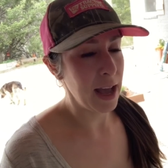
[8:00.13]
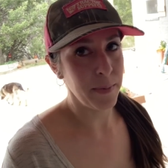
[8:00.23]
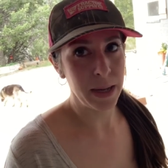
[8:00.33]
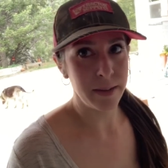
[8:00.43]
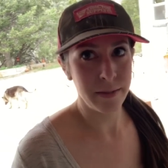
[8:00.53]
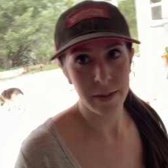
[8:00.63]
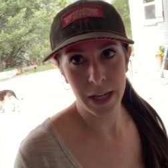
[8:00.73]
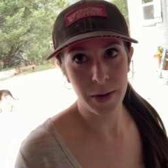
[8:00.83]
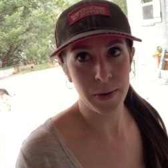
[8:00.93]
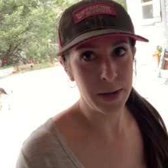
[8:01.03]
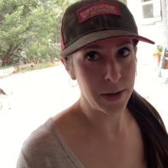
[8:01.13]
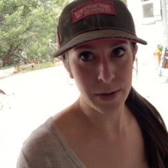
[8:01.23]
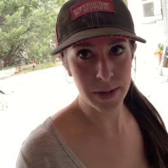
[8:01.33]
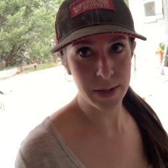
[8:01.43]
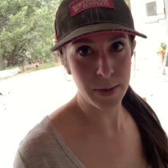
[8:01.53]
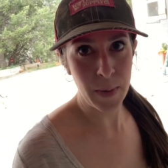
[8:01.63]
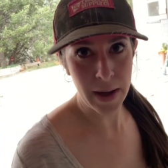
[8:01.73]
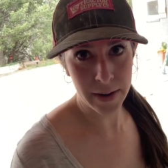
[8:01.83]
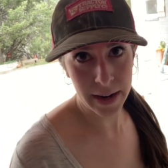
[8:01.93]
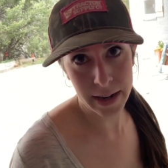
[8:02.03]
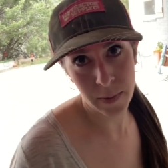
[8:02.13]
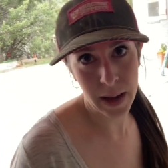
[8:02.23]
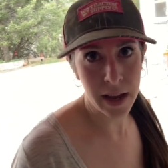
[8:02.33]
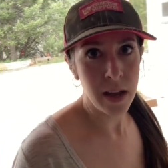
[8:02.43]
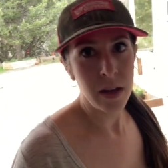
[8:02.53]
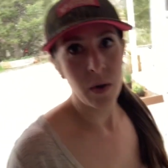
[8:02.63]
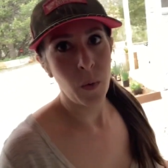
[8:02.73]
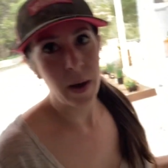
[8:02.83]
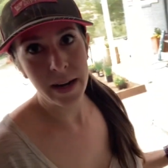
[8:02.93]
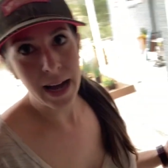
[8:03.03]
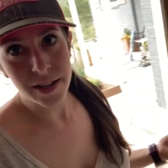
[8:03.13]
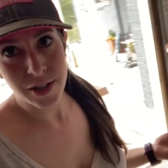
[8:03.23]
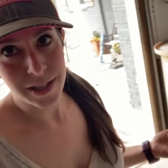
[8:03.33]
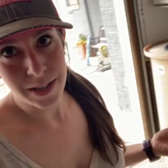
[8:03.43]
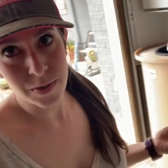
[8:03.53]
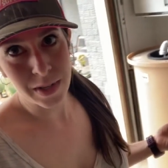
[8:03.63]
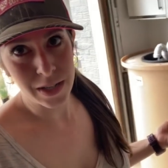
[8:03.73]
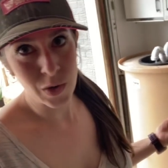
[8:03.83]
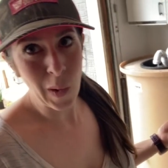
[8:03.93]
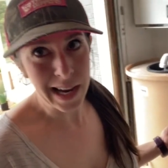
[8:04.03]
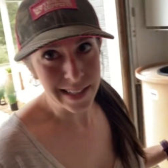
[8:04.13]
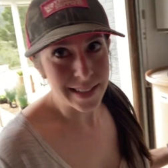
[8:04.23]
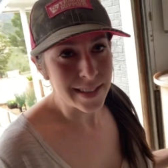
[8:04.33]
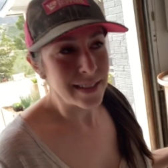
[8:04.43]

I mean, you know, you're using the water anyway, why not just use it twice?